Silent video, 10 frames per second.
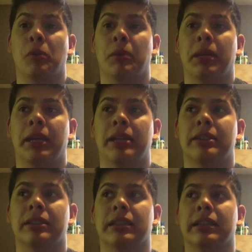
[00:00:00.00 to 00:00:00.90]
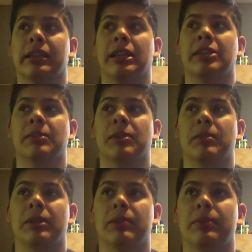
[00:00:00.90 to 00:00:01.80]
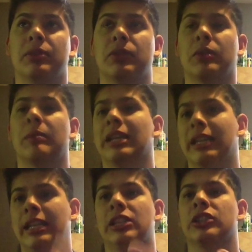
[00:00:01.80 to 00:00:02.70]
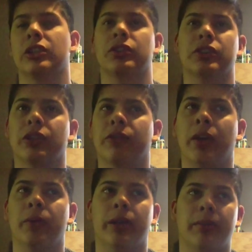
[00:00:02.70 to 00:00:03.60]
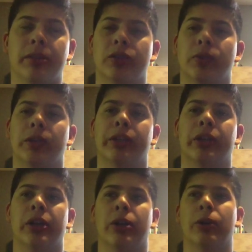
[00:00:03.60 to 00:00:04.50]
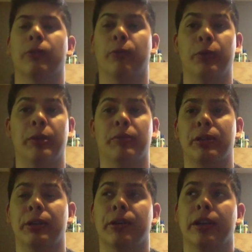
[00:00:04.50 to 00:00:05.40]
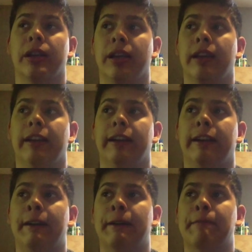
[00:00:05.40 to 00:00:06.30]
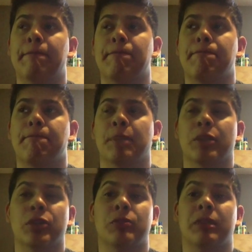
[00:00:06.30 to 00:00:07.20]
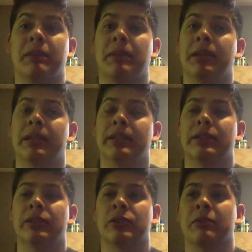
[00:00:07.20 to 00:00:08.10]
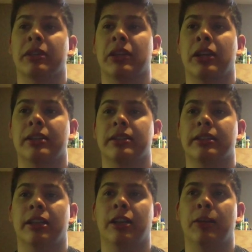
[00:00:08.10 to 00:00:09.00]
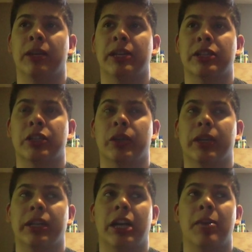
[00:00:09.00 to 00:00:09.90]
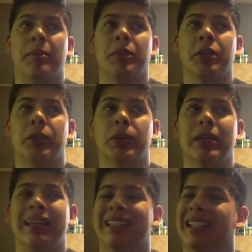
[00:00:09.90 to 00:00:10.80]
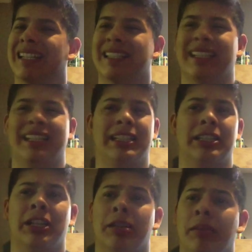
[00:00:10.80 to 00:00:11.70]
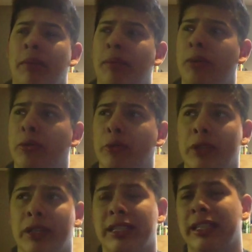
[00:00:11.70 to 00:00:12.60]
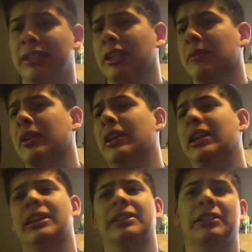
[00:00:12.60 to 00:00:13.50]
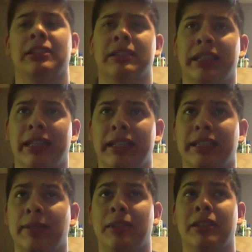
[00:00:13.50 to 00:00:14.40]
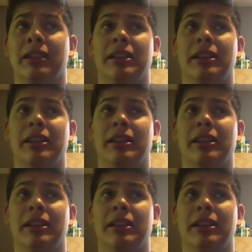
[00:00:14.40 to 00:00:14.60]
plants and experiment, but you want to make it easy on yourself, I'd recommend 20 long or 40 breeder. But those are my opinions and those are my thoughts. You guys can go ahead and comment below. Like I said, I didn't talk about bow fronts. I didn't talk about hexagon tanks. I mean,